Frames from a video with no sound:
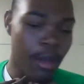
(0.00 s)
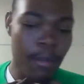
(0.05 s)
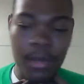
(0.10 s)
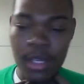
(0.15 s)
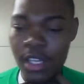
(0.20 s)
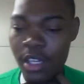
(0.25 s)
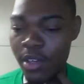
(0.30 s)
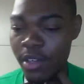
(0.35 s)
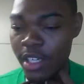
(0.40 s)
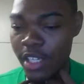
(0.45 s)
a
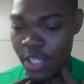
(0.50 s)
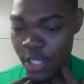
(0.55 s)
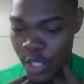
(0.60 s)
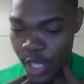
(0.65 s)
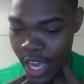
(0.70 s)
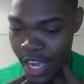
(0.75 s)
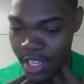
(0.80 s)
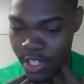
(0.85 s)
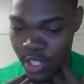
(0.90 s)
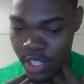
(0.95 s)
little
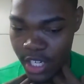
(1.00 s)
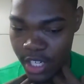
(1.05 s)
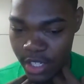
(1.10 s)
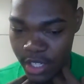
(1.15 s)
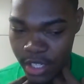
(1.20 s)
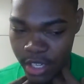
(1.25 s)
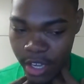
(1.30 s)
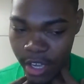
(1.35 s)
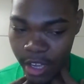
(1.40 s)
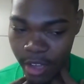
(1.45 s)
congested,
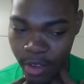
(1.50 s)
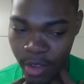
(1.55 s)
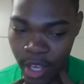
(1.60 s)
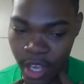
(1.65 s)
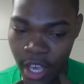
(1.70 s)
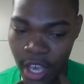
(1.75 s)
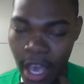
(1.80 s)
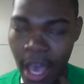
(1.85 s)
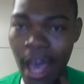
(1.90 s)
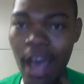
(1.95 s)
so
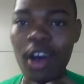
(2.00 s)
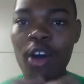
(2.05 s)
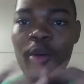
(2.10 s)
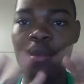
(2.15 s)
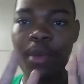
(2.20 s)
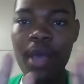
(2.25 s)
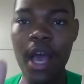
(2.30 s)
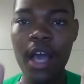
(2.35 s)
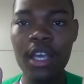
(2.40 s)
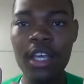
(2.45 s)
I hope
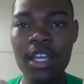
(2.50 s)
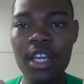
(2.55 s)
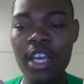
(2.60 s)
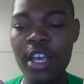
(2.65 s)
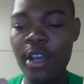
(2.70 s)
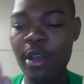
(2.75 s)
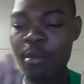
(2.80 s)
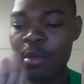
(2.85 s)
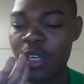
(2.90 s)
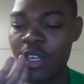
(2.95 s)
y'all can
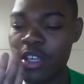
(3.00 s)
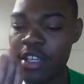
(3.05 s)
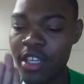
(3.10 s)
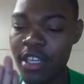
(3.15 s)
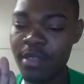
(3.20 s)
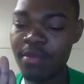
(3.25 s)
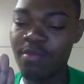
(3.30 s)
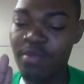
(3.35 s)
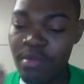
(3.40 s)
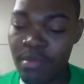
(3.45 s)
hear me good.